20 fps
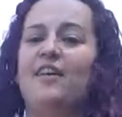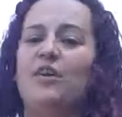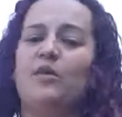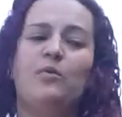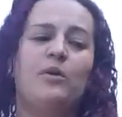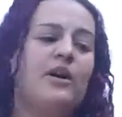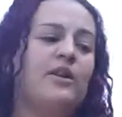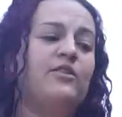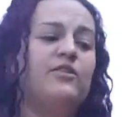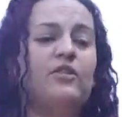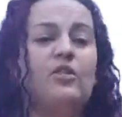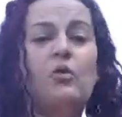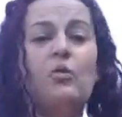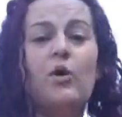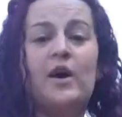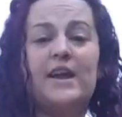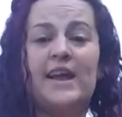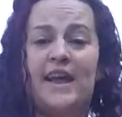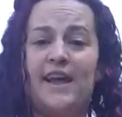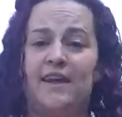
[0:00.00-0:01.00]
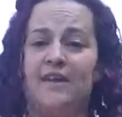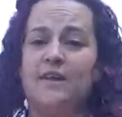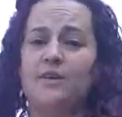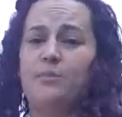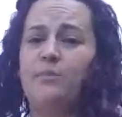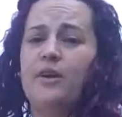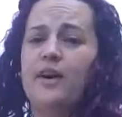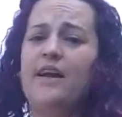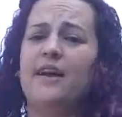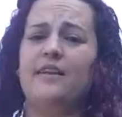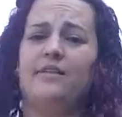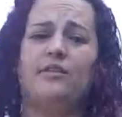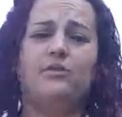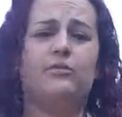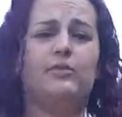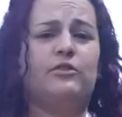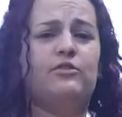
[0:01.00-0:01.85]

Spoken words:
the other ones are the one-handed brakes,